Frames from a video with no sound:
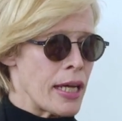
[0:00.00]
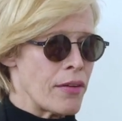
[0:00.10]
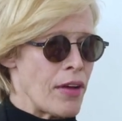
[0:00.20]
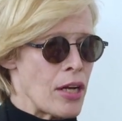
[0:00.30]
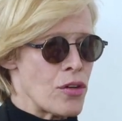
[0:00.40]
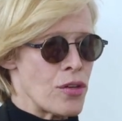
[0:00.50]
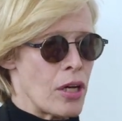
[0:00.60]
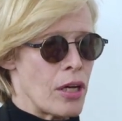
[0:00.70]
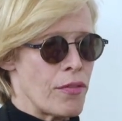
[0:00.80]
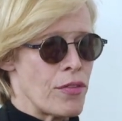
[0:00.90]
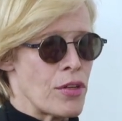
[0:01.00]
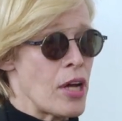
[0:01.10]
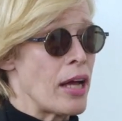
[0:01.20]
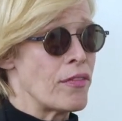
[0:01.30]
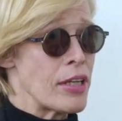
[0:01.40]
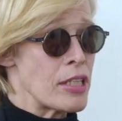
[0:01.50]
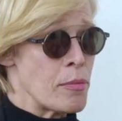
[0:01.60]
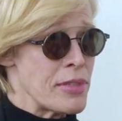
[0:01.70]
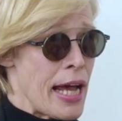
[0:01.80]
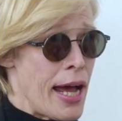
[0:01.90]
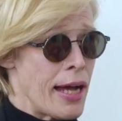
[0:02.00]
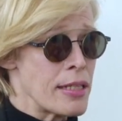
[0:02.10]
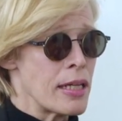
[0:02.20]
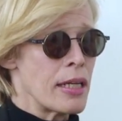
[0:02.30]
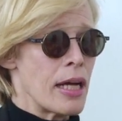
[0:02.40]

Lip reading: advantage of the Child Victims Act.